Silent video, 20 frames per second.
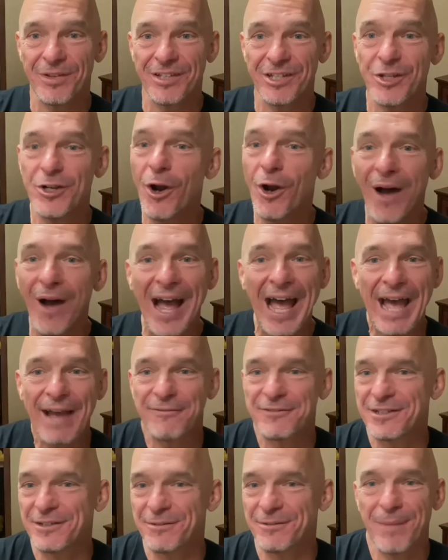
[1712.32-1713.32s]
You don't
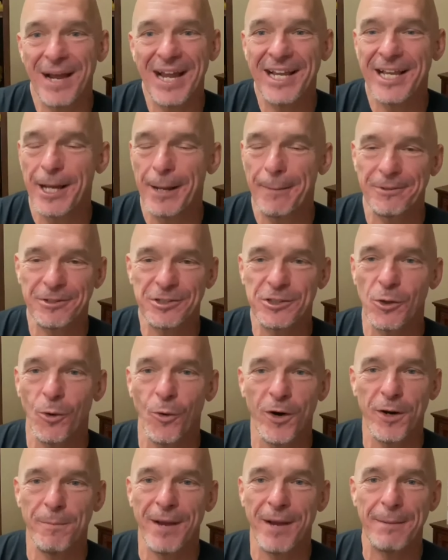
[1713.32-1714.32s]
have to make up a
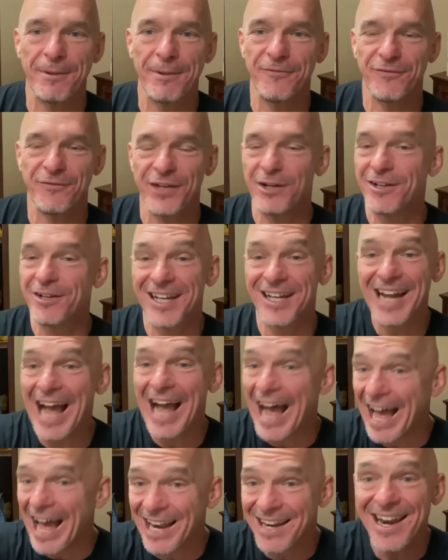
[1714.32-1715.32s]
story to make me feel good.
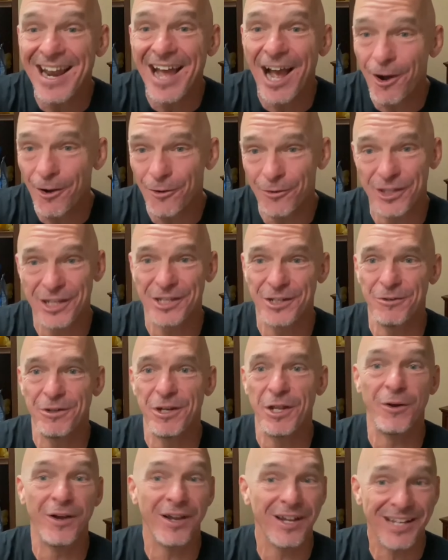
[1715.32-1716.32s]
I know that you
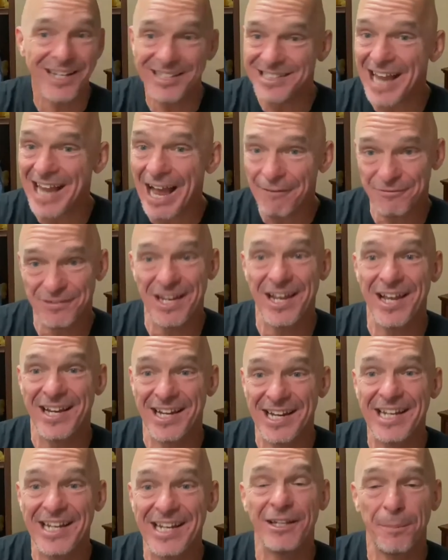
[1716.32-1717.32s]
do it because I've
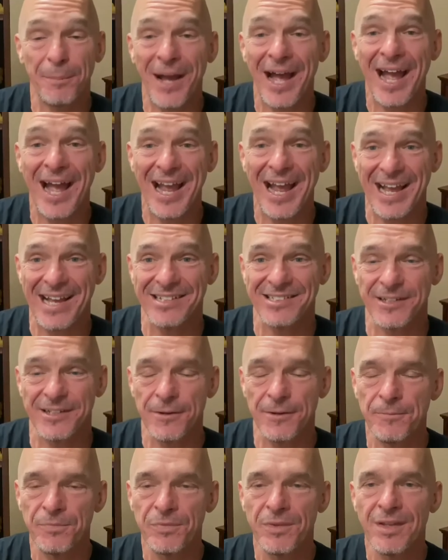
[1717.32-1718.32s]
done it in the past.
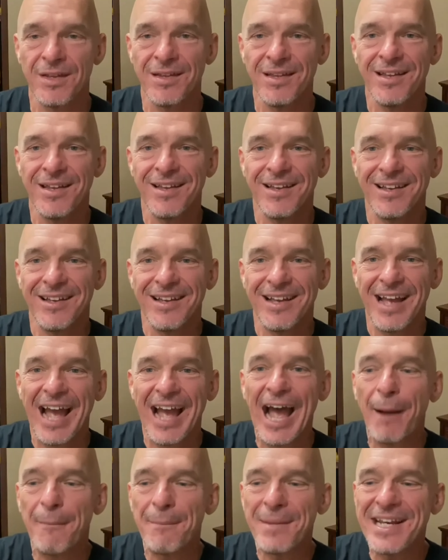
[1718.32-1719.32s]

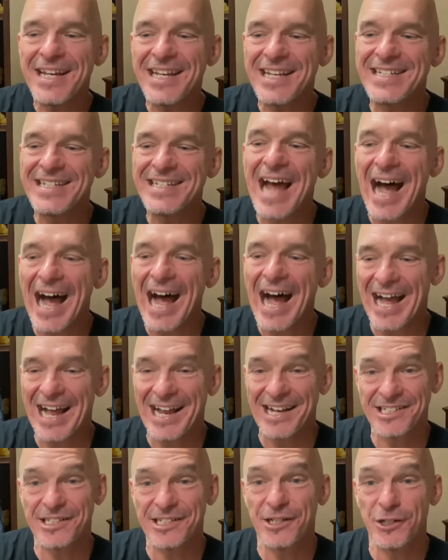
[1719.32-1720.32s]
How many
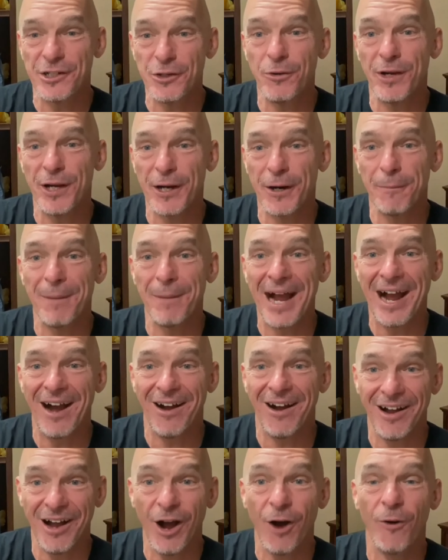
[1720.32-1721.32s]
diets do you hear
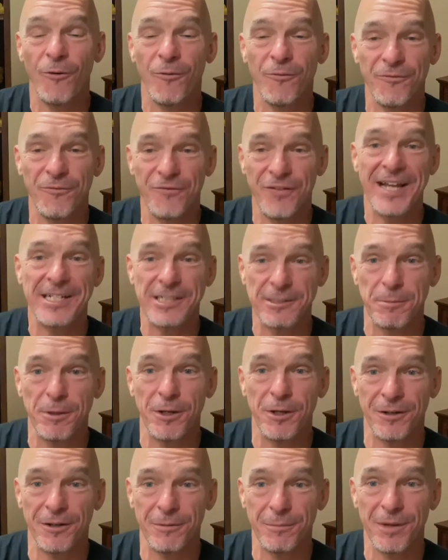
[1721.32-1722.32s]
about on
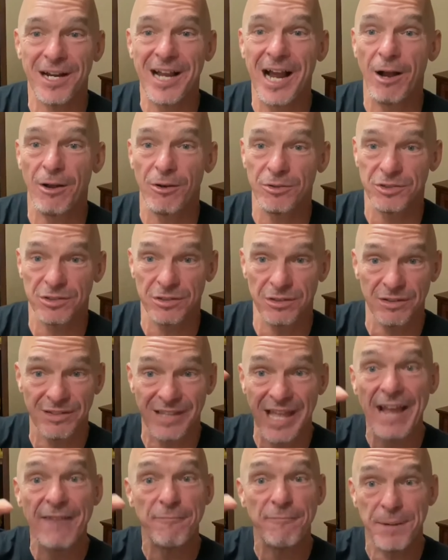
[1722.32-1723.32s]
Facebook because
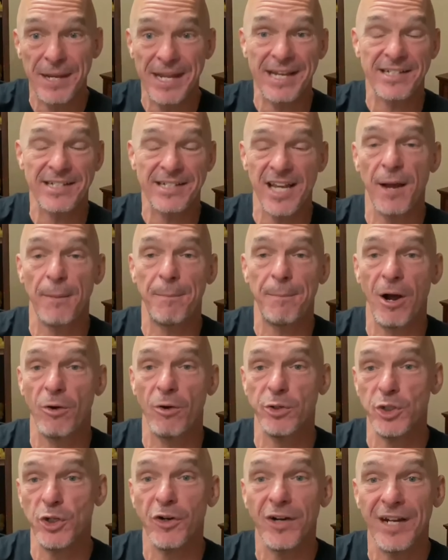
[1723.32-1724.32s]
they've picked up
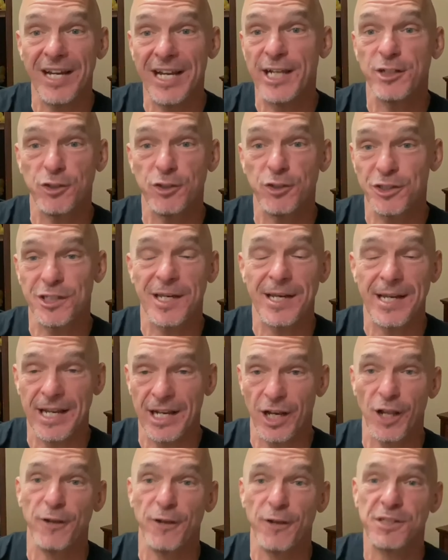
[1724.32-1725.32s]
on you're interested
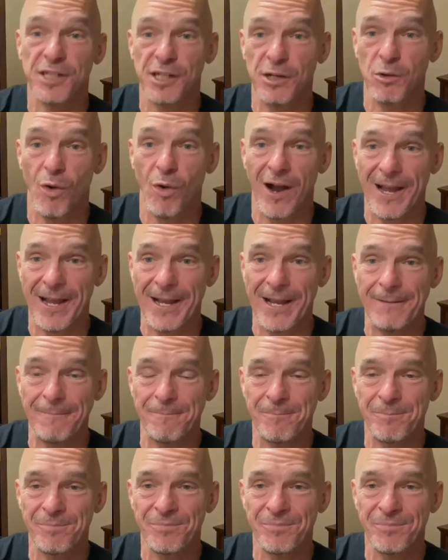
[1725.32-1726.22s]
in losing weight